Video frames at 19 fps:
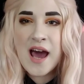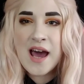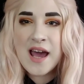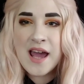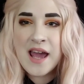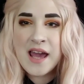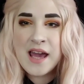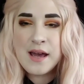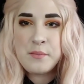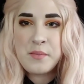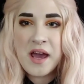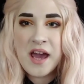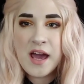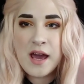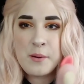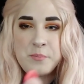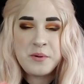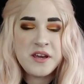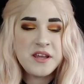I am
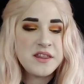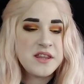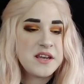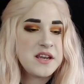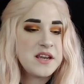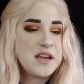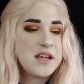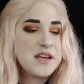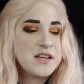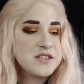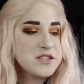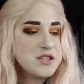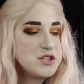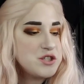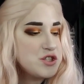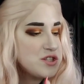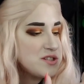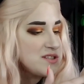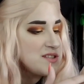happy that it
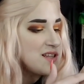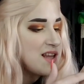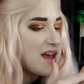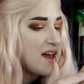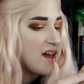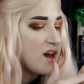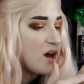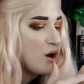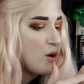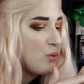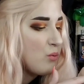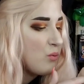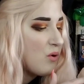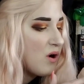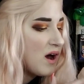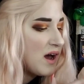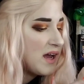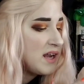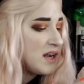isn't just like a
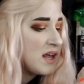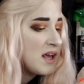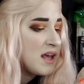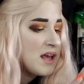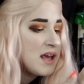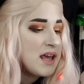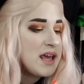white.